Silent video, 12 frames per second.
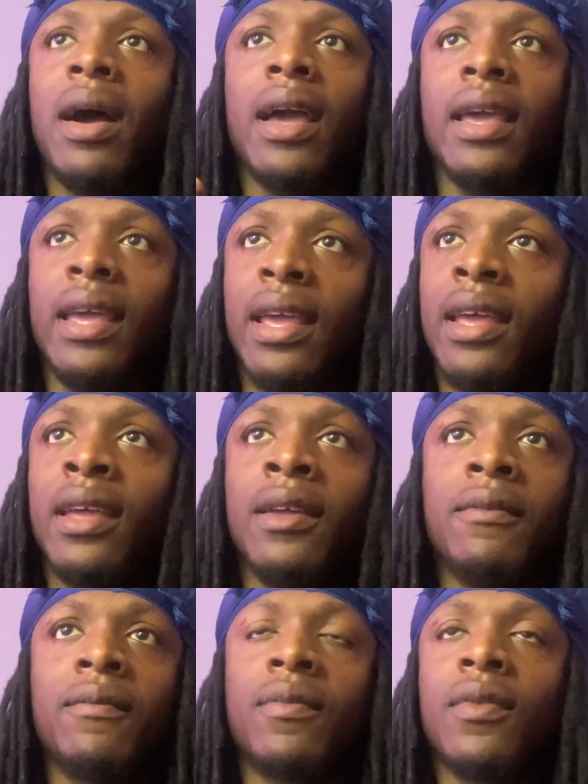
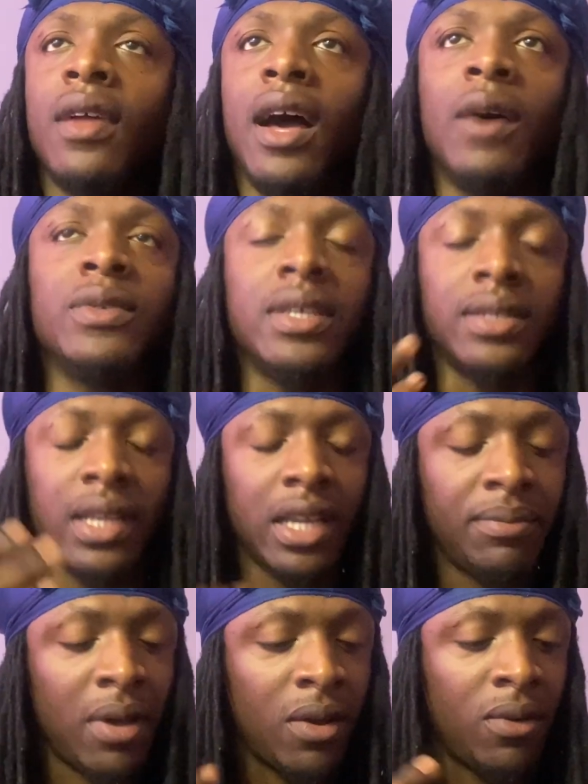head, I was just
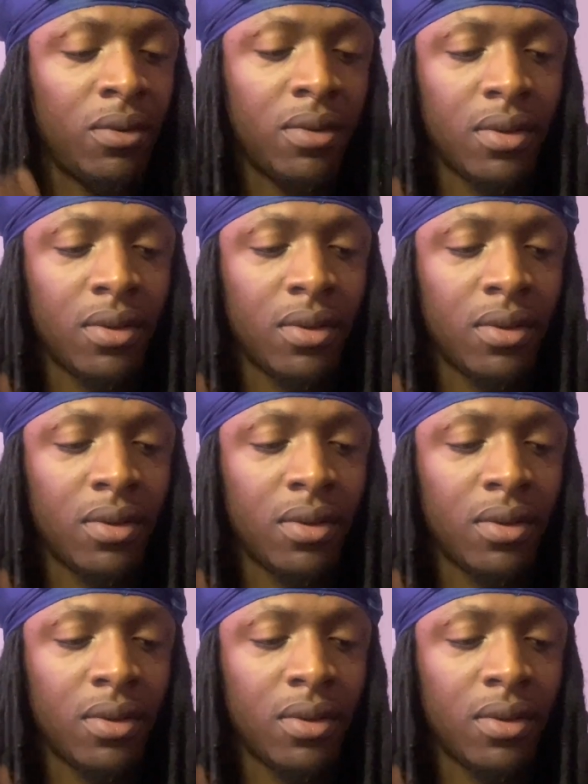thinking about,